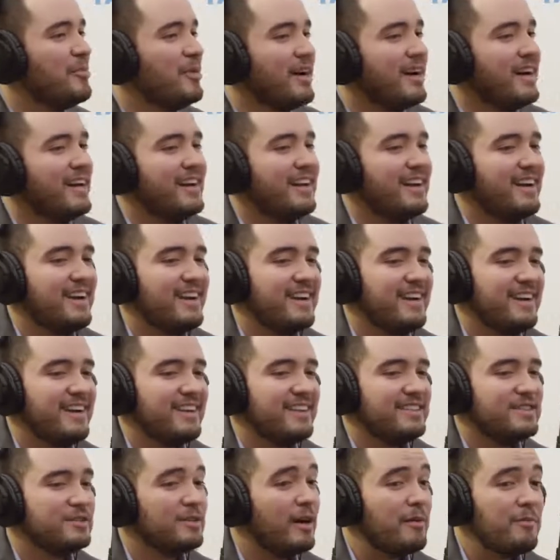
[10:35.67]
But
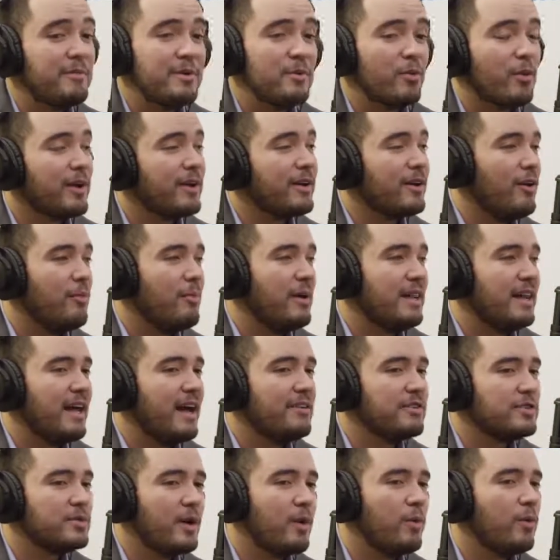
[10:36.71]
so I'd been working all my
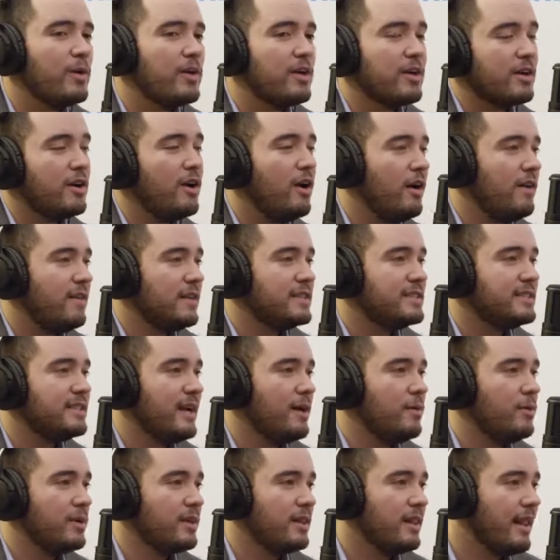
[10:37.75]
life, so I wanted a college
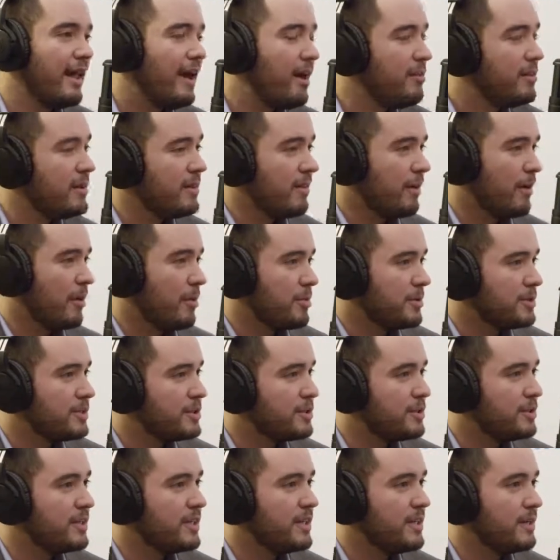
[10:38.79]
that would allow me the
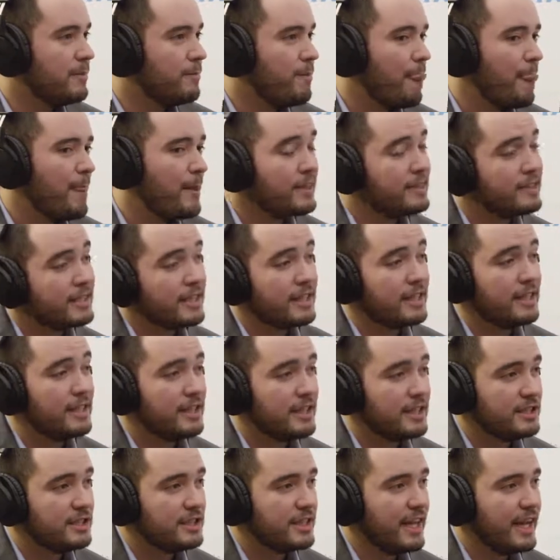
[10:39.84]
opportunity to get a good
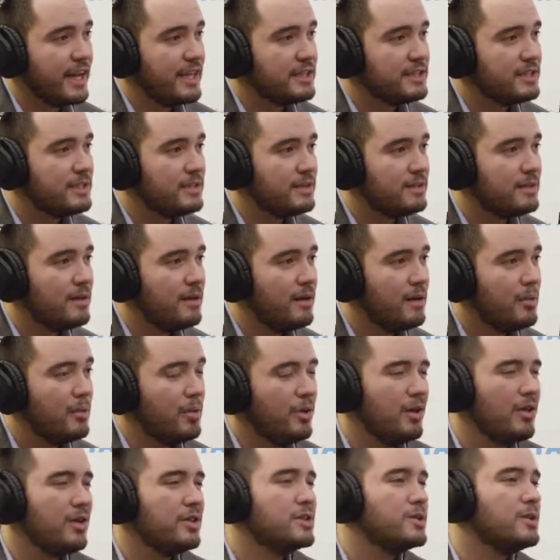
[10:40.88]
education,
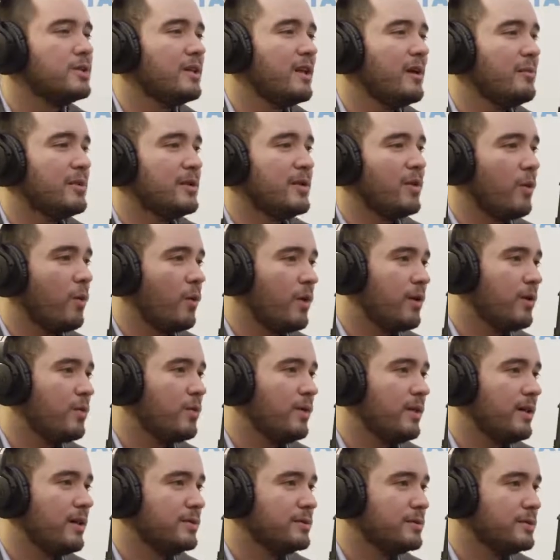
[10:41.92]
but also allow me to work
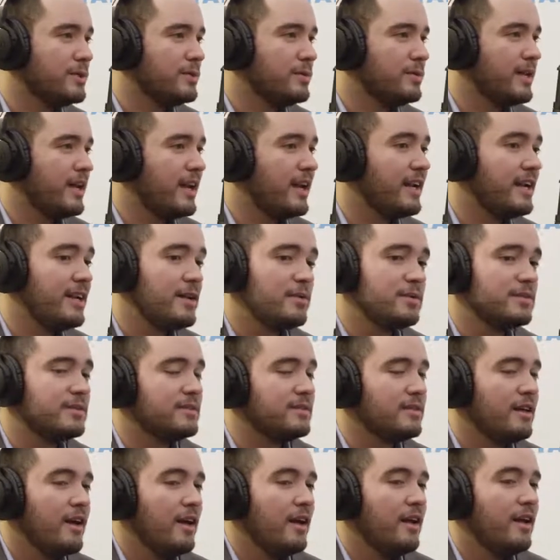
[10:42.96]
while I was doing that, and it
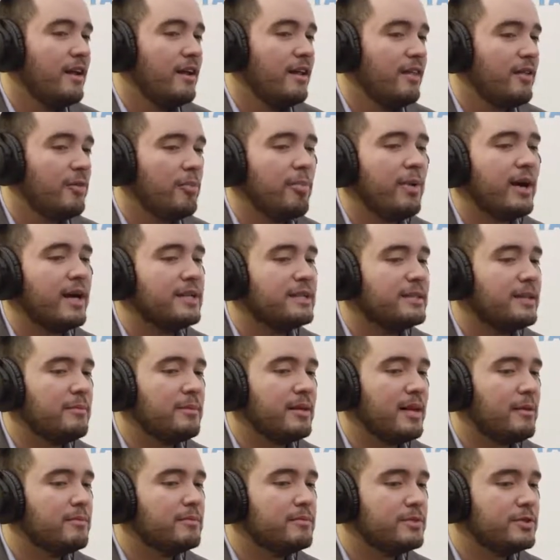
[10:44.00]
was the best. I
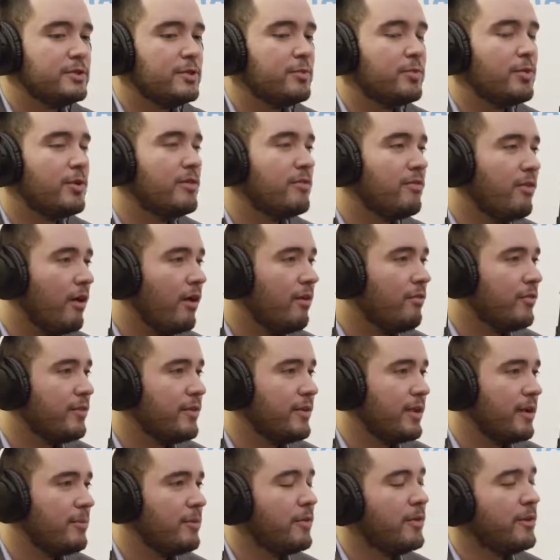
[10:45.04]
mean, I'm super involved.
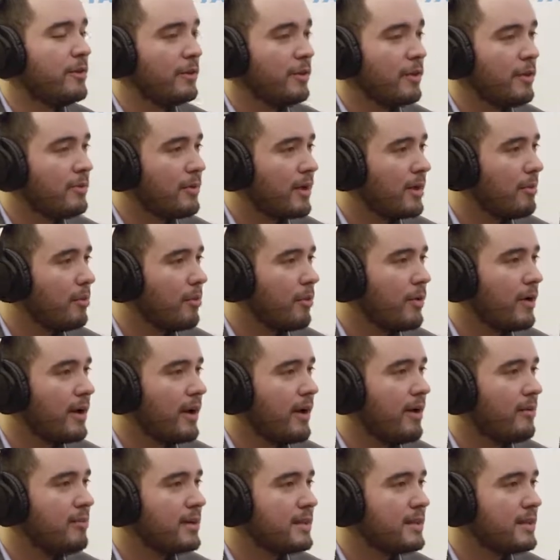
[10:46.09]
I'm on the alumni board now